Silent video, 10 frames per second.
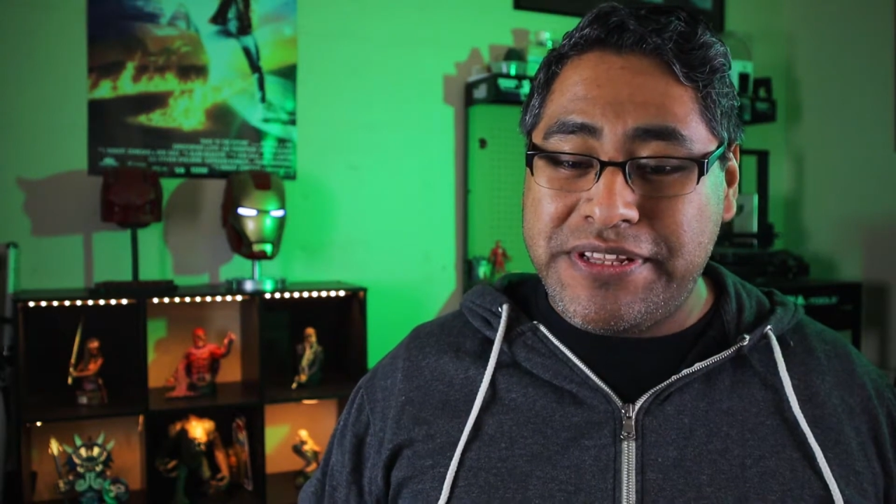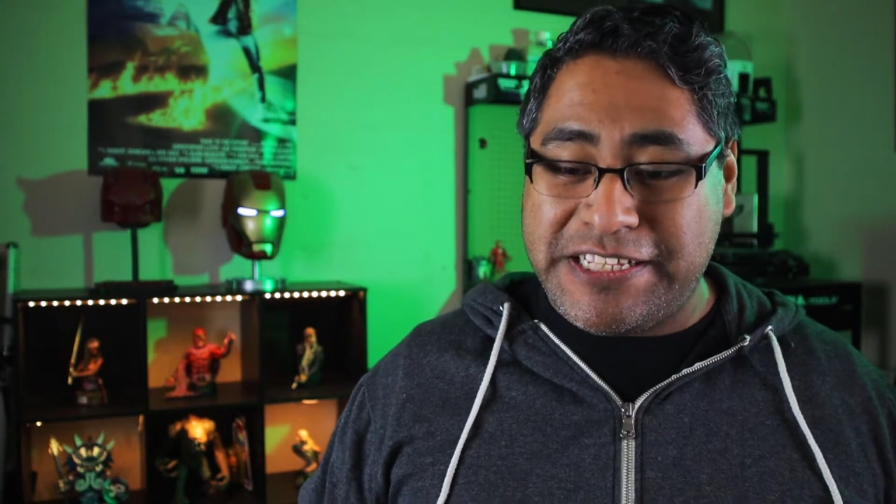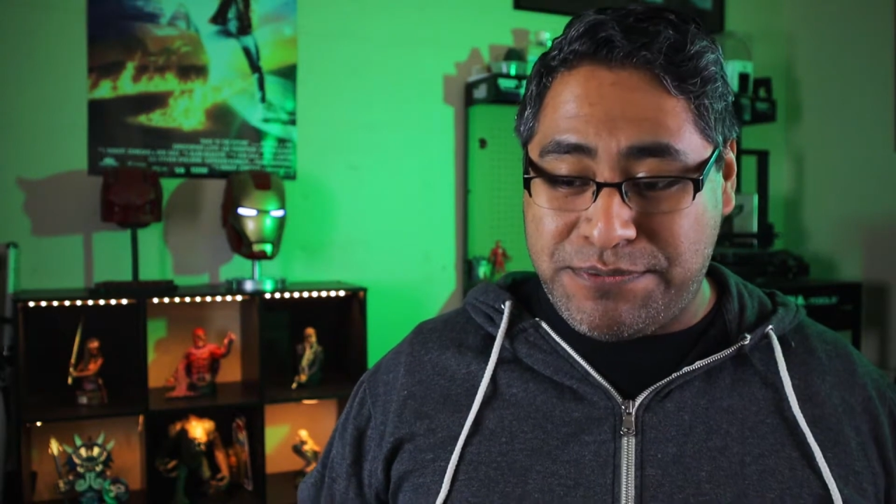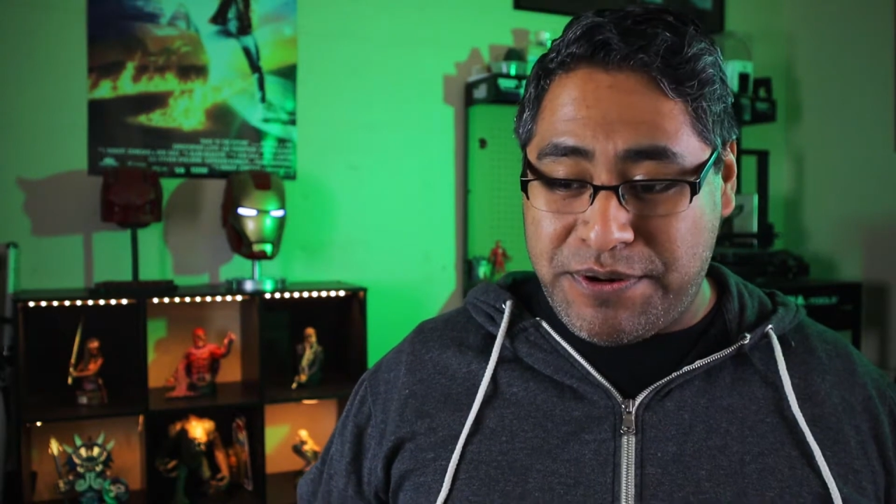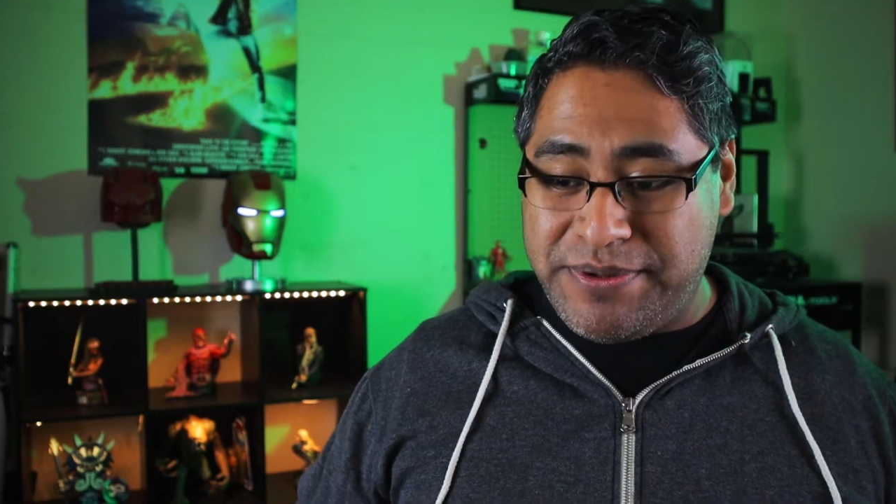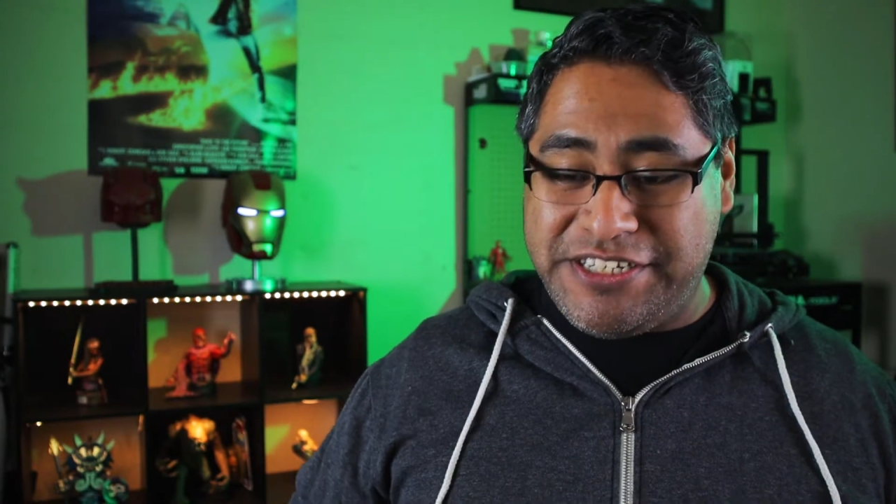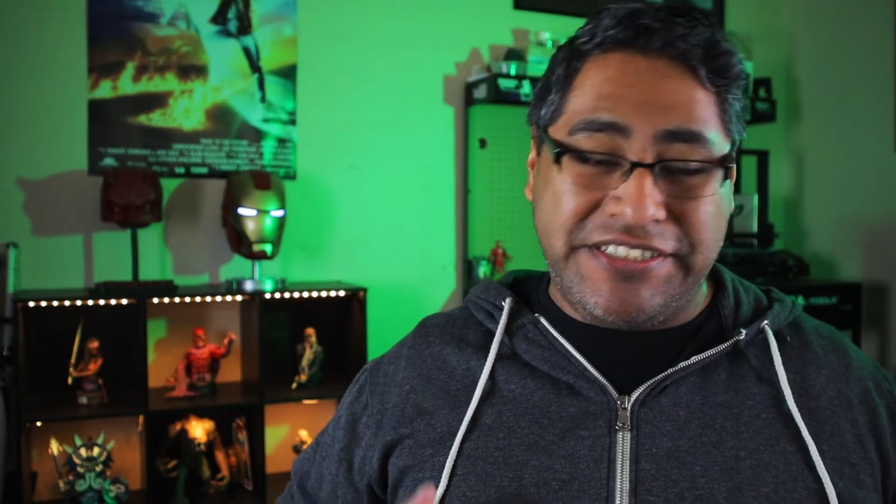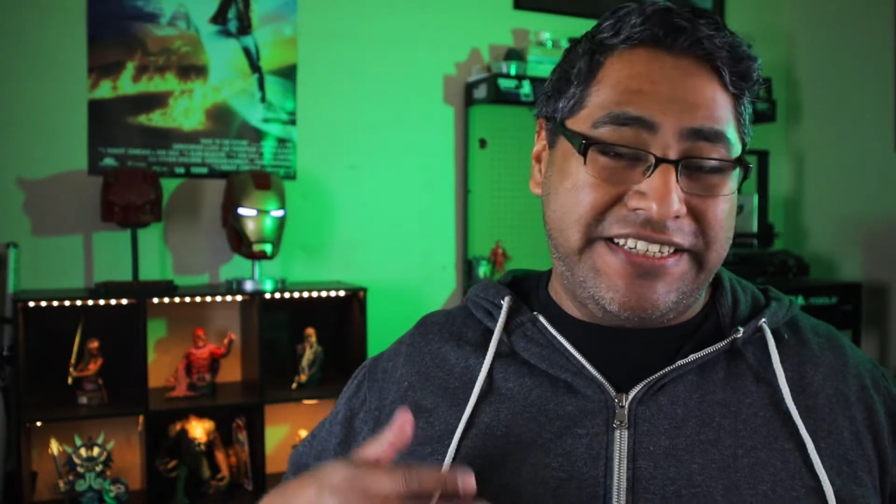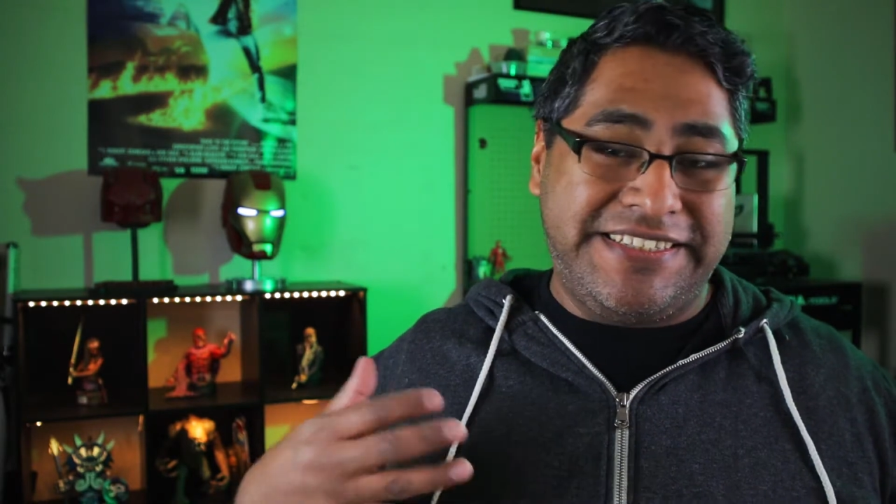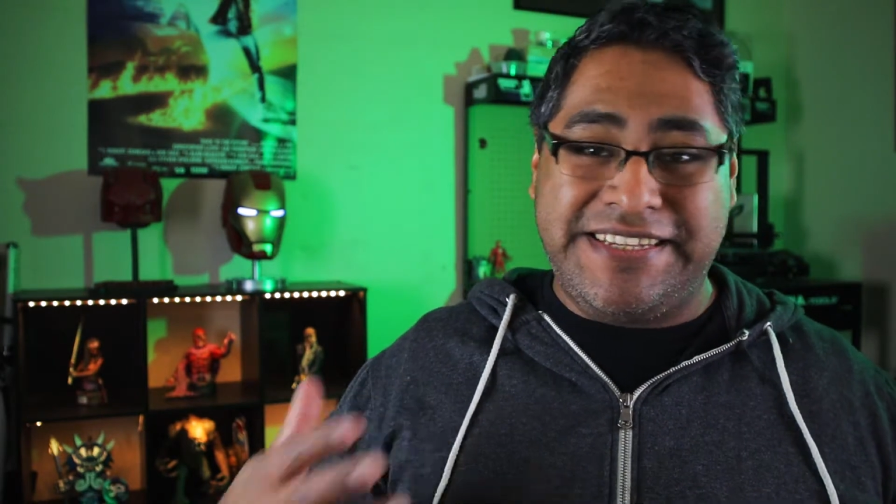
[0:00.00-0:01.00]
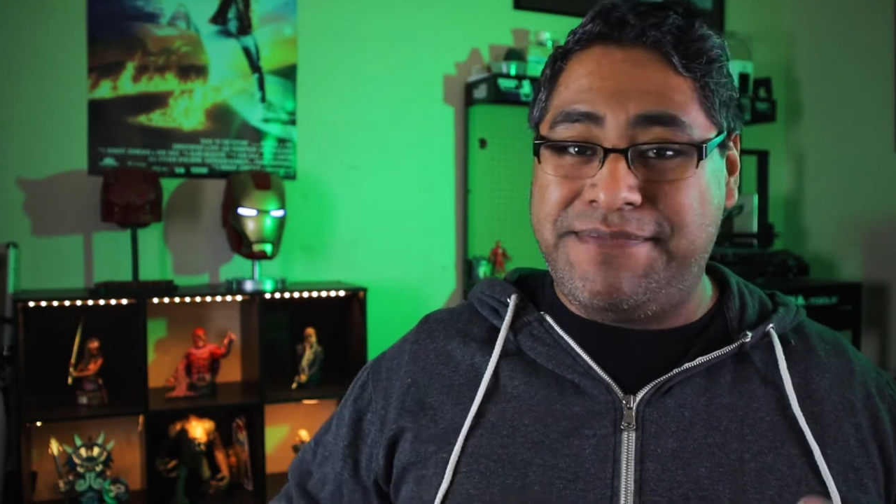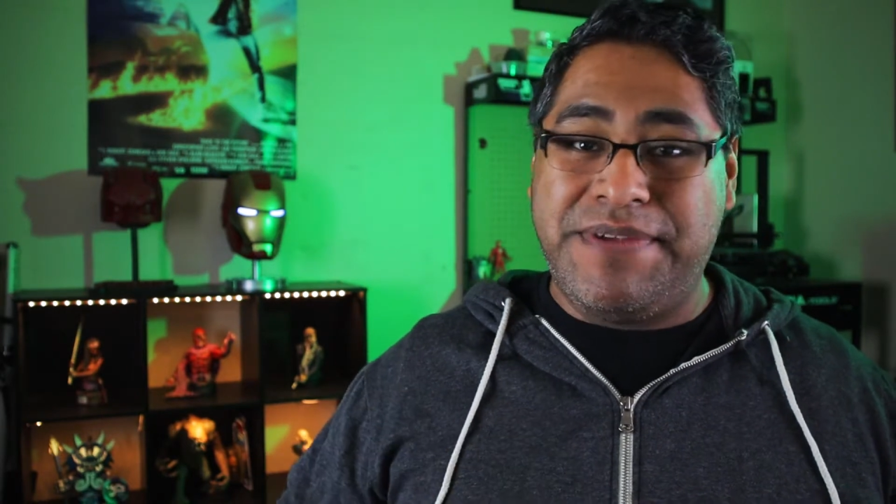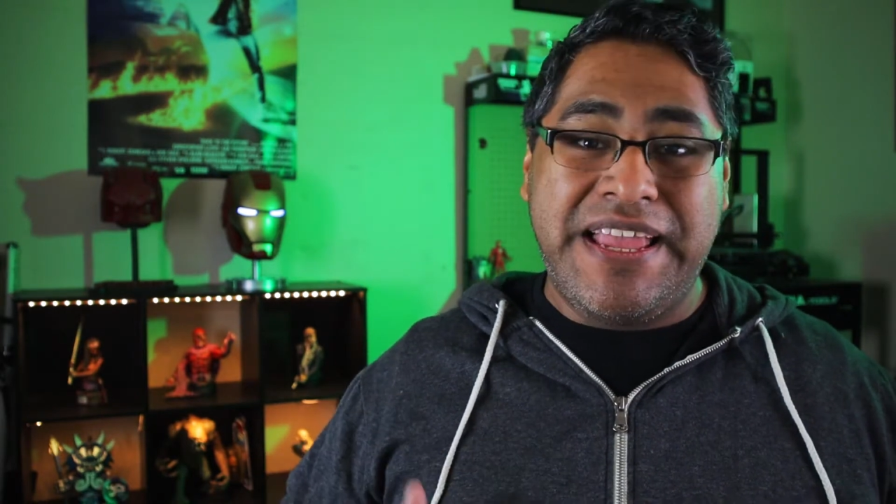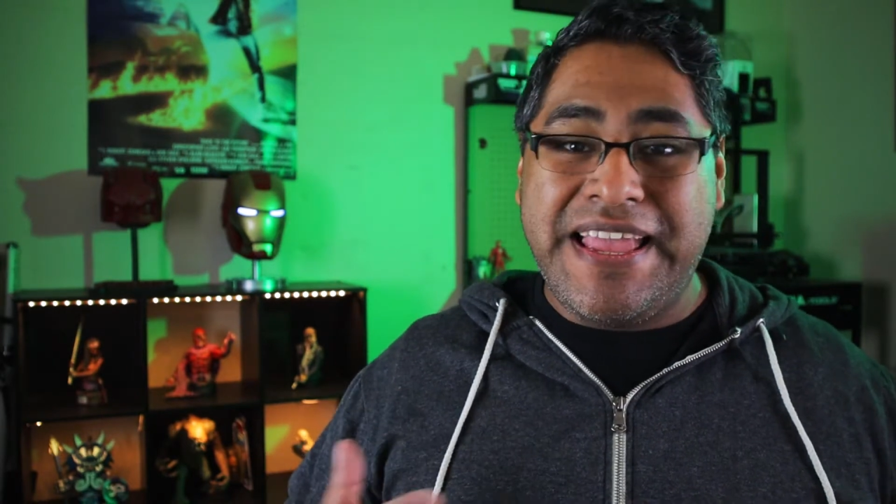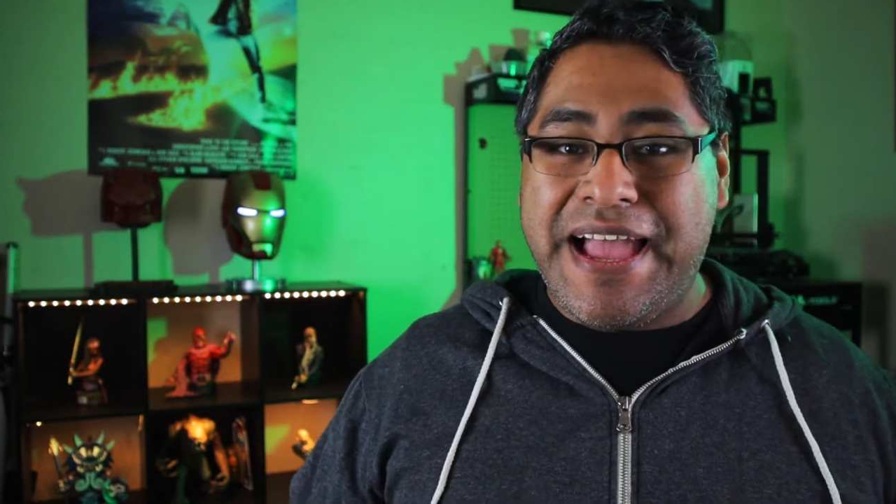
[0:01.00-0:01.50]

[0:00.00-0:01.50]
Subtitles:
That's probably just because I'm